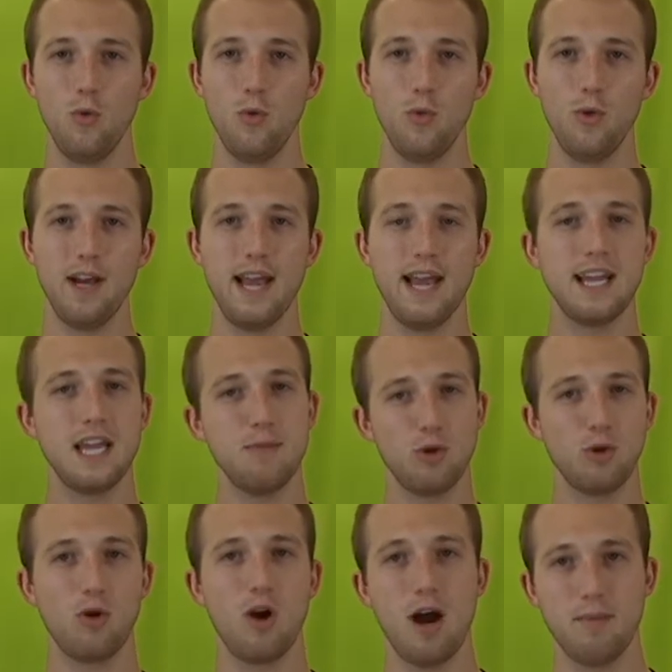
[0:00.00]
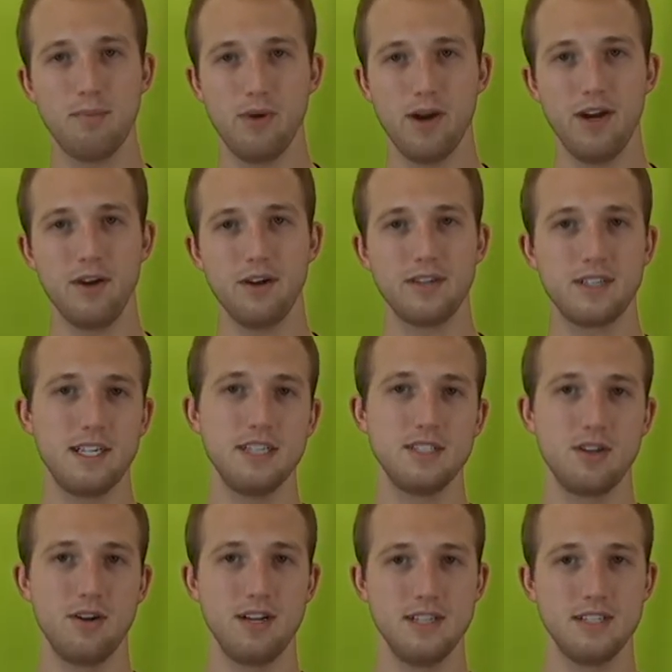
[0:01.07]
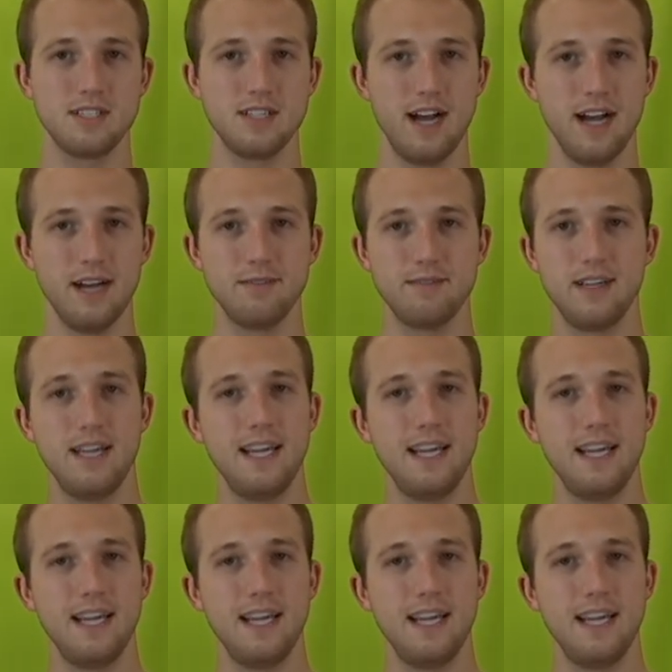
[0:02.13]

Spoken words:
When a chemical operator gets on his site,